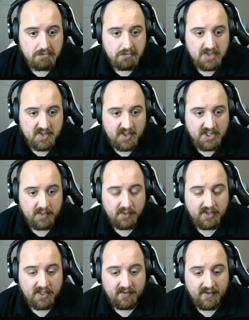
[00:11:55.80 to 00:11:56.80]
especially with
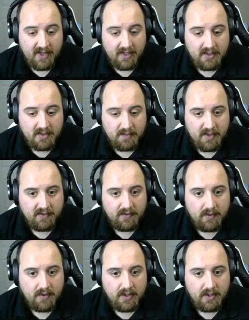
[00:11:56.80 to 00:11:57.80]
the event to pay
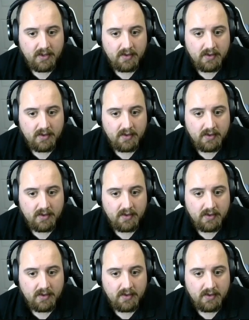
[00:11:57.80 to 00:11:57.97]
for it.